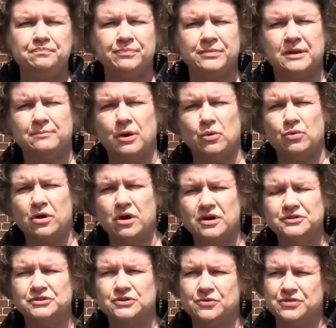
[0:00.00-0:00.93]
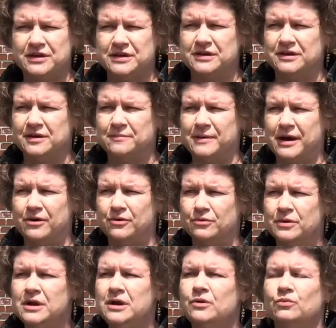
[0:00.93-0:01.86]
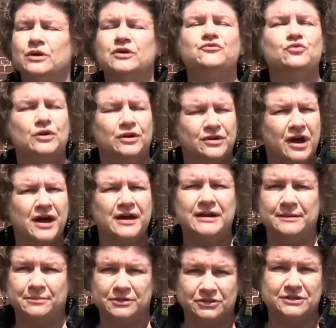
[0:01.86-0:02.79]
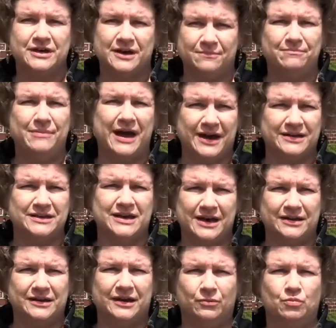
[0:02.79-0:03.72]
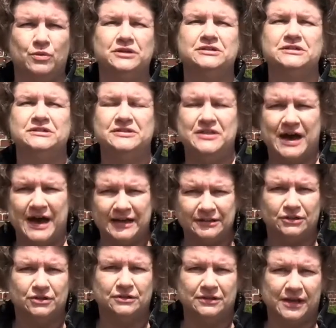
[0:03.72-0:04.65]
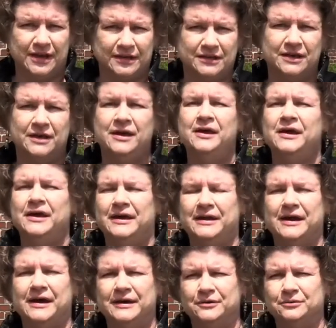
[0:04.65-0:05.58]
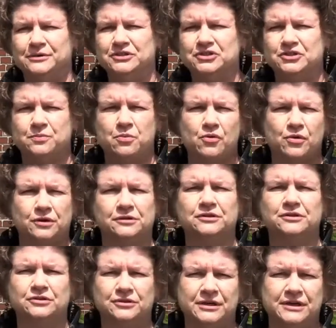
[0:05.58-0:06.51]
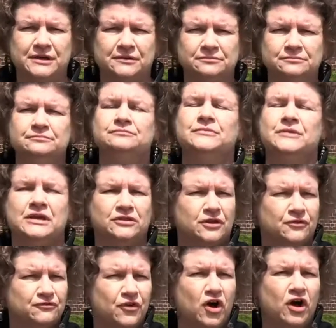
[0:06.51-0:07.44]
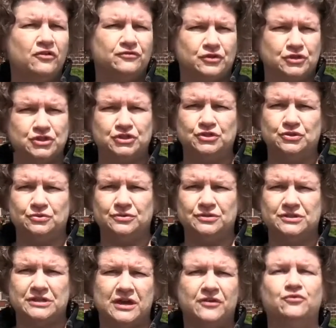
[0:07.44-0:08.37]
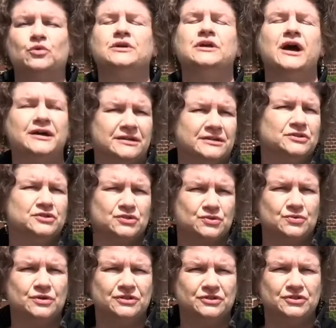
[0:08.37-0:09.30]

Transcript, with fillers: But we're also thinking about what if we're not able to come back yet and what does that look like and how do we support learning in the fall for students if we're not in school.